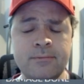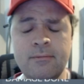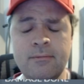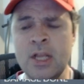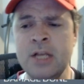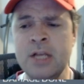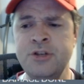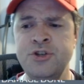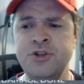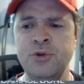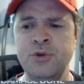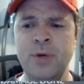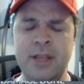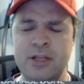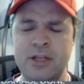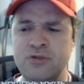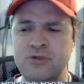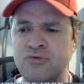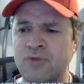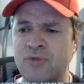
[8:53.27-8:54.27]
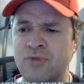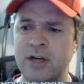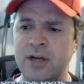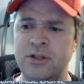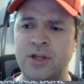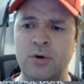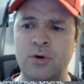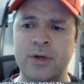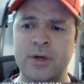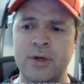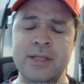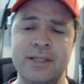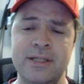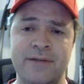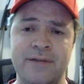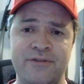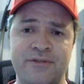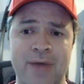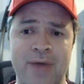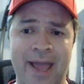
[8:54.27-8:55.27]
is you'll get these rare tokens
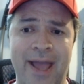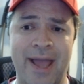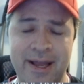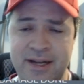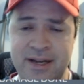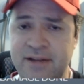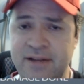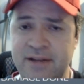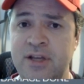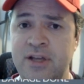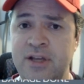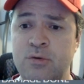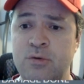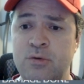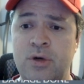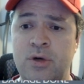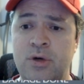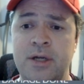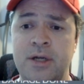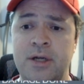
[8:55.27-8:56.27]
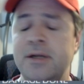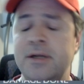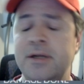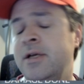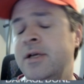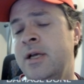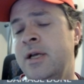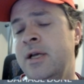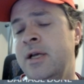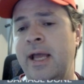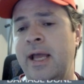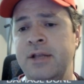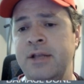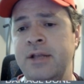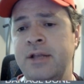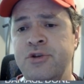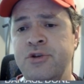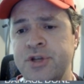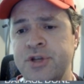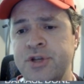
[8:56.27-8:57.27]
if you can defeat 1,
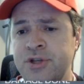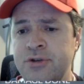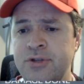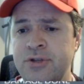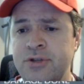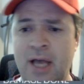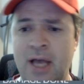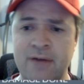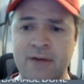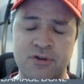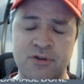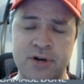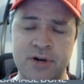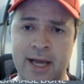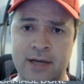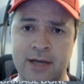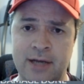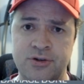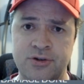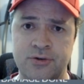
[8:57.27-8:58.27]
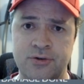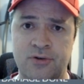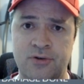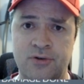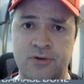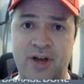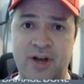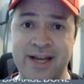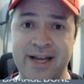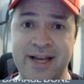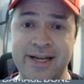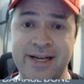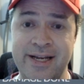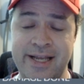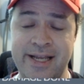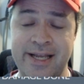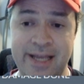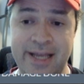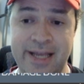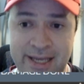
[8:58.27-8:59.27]
and you can use that for an extra refine
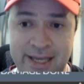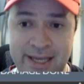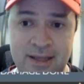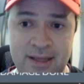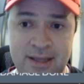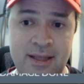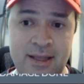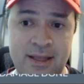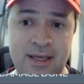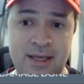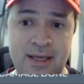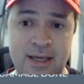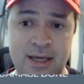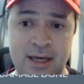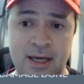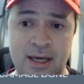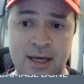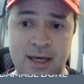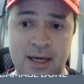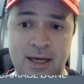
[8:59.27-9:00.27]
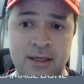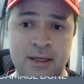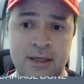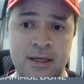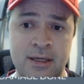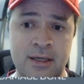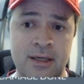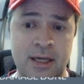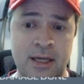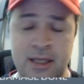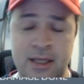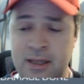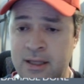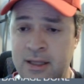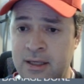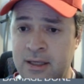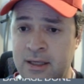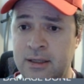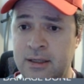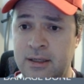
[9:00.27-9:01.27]
in the
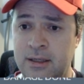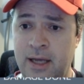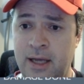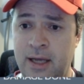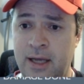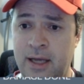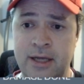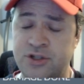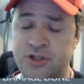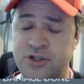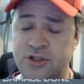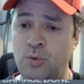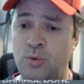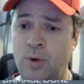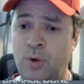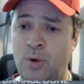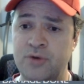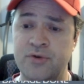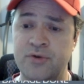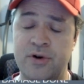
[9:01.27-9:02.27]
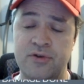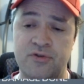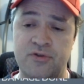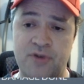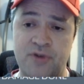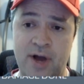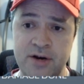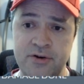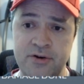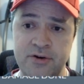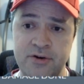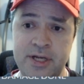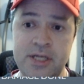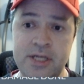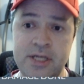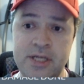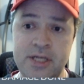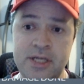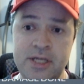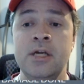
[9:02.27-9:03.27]
NX01
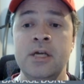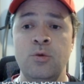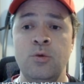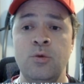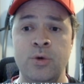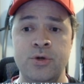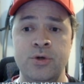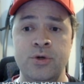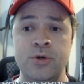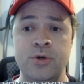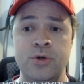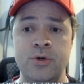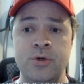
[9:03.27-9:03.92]
refinery, which will give